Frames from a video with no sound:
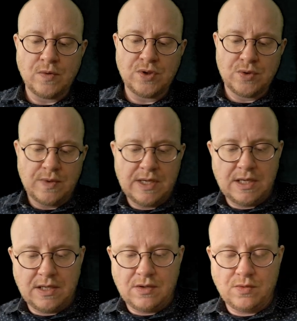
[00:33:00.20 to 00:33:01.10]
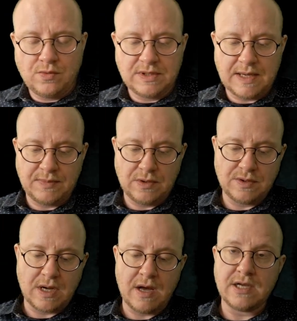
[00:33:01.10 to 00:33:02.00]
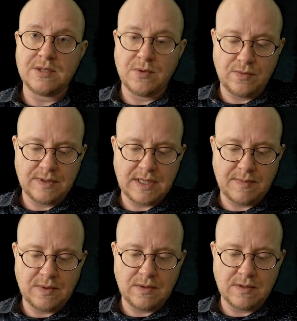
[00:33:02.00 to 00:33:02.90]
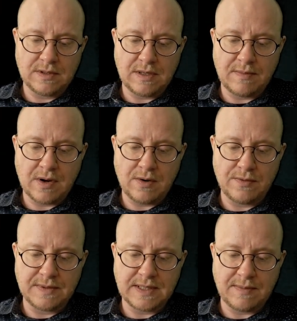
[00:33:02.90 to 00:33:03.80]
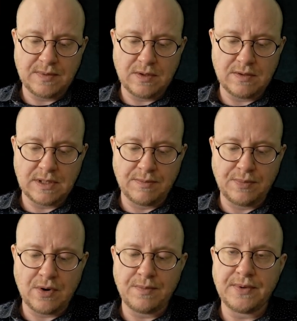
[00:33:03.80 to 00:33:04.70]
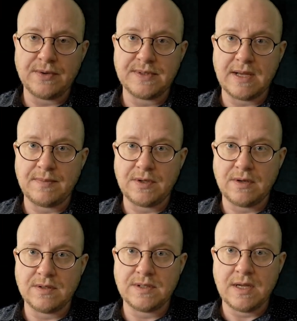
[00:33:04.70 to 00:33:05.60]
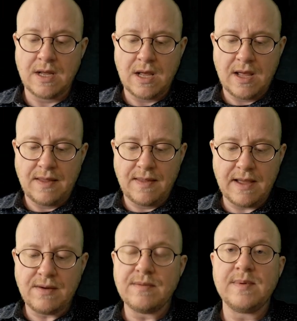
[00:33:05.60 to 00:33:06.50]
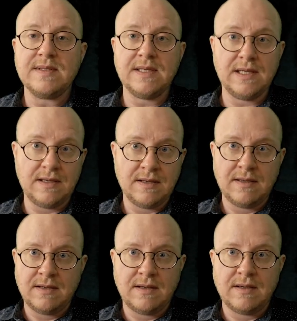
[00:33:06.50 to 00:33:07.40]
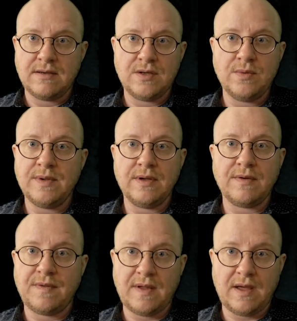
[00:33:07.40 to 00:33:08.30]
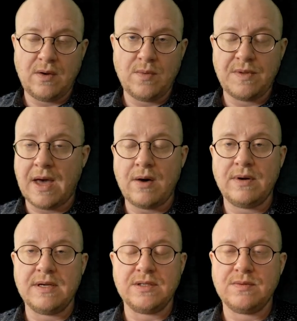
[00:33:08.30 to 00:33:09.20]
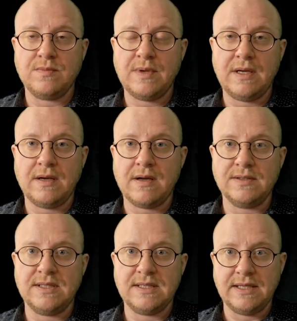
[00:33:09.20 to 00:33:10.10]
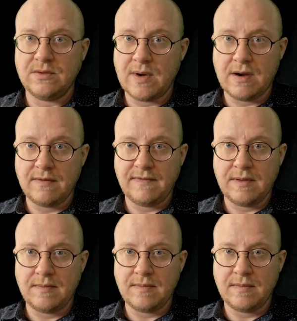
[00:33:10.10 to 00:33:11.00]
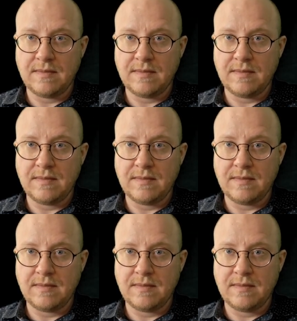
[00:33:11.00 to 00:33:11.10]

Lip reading: 3 receptors, osmoreceptors, baroreceptors, and proprioceptors, they are busy doing their thing without us being consciously aware of them.